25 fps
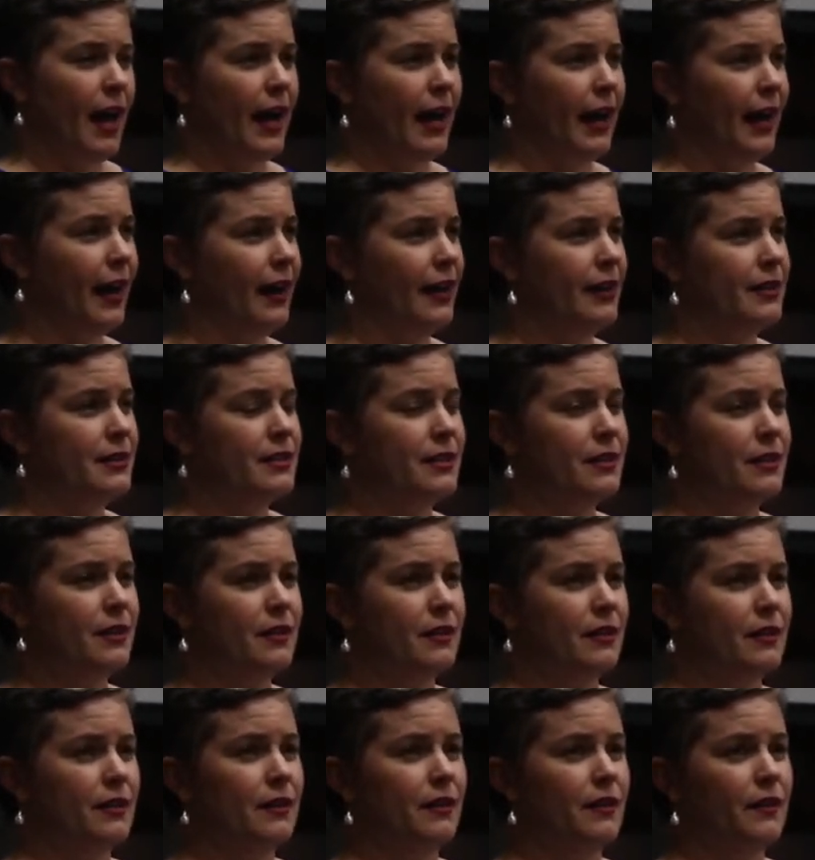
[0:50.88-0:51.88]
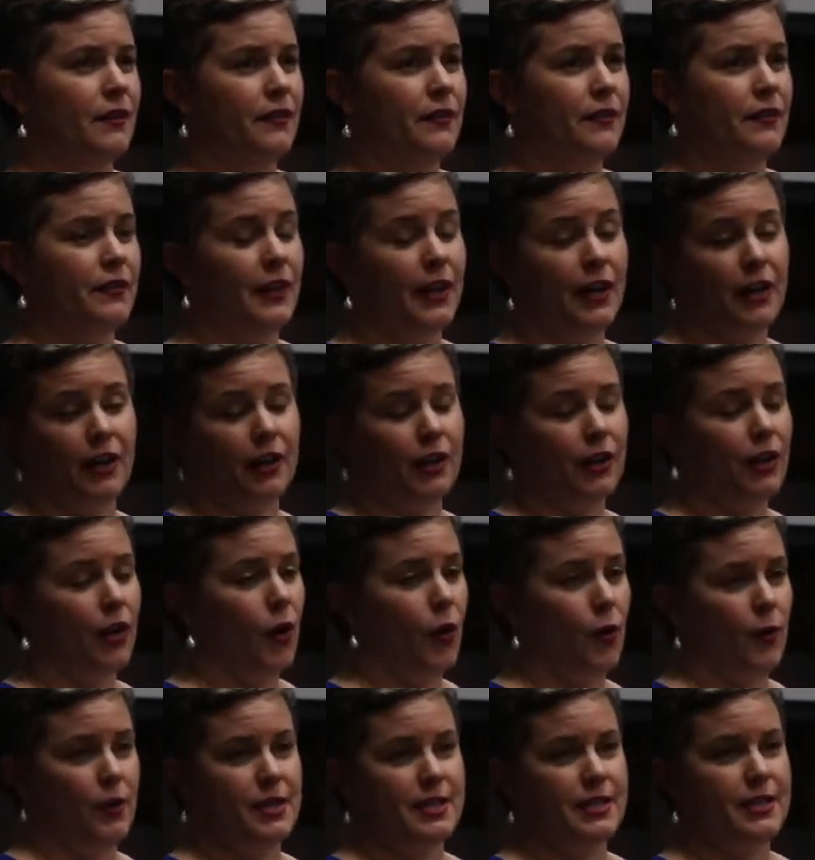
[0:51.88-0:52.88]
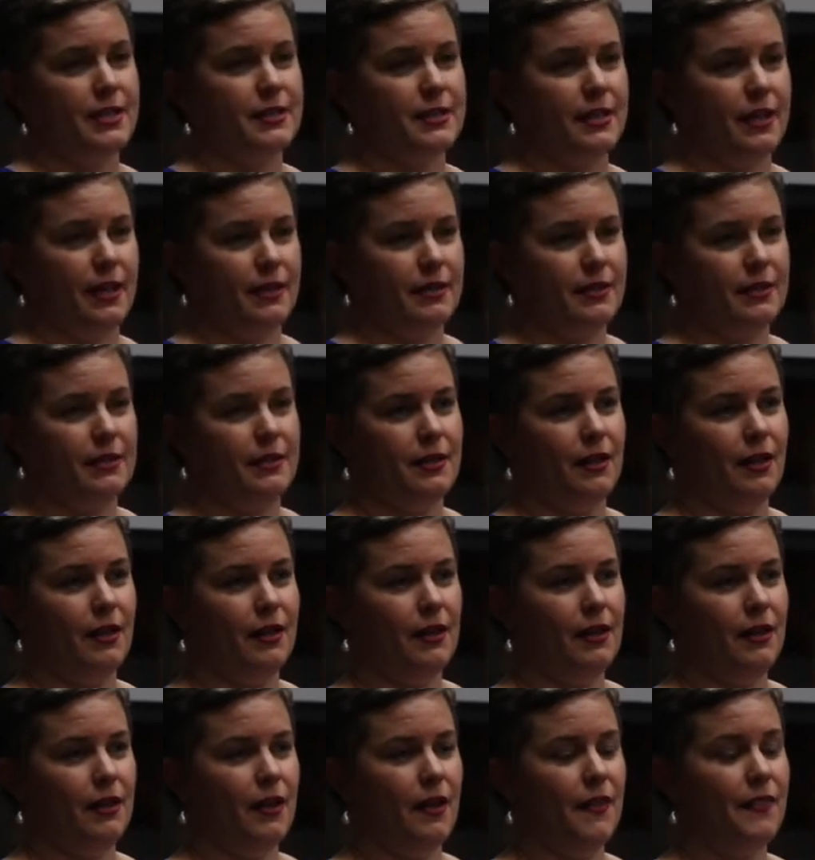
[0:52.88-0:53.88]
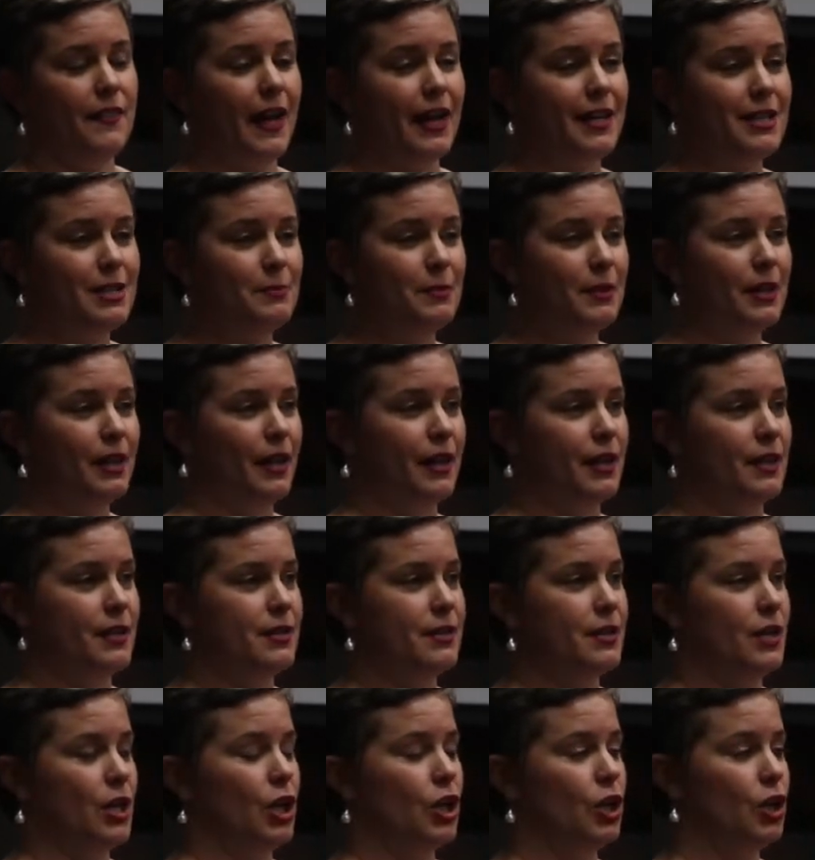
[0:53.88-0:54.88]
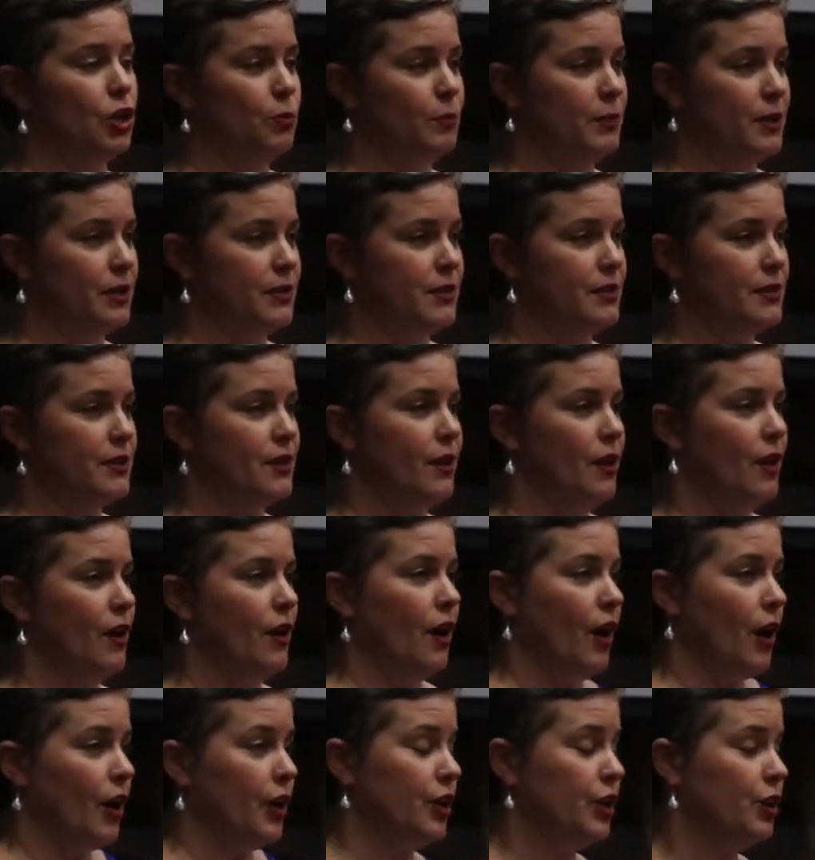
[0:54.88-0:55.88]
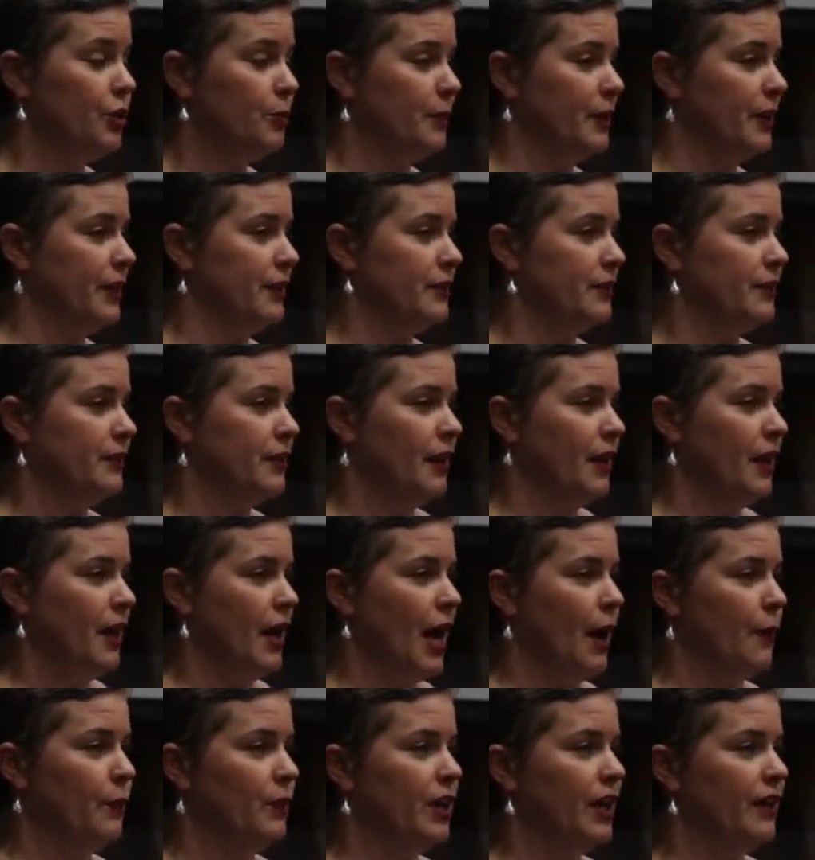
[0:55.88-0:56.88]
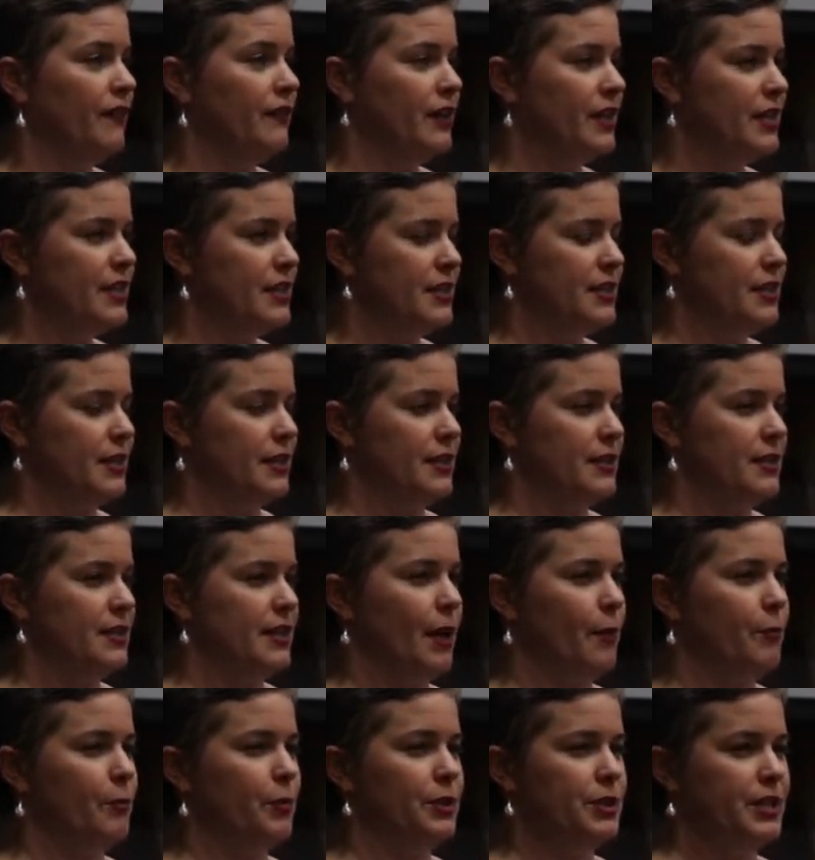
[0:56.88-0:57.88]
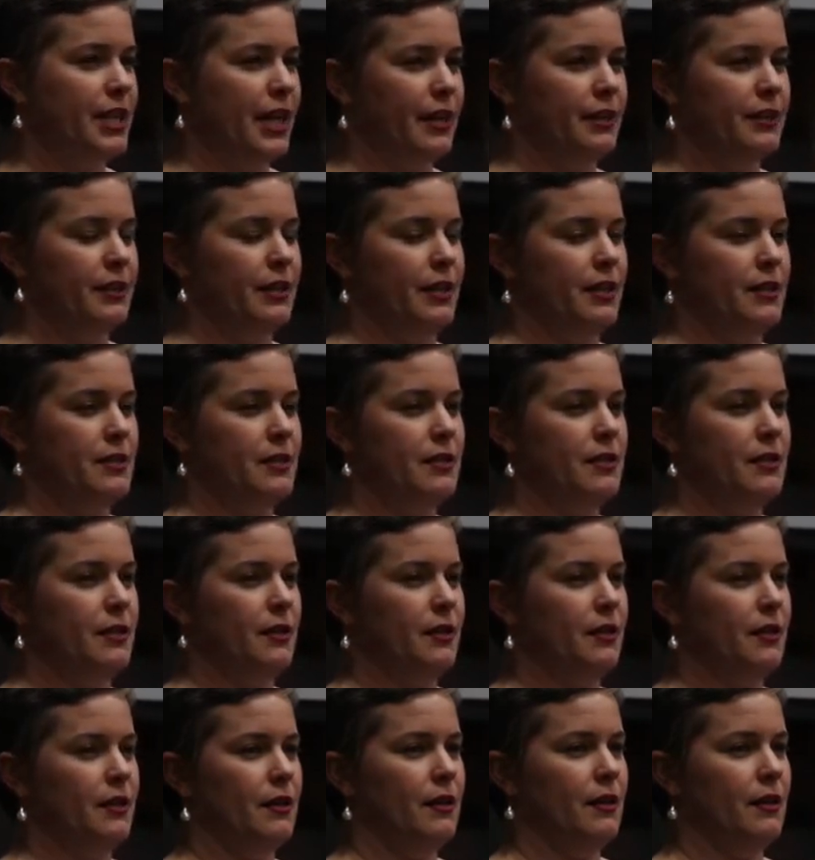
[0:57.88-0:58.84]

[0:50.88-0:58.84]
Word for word: And they're gonna always exist. That's because humans are human, and we have instincts that protect us.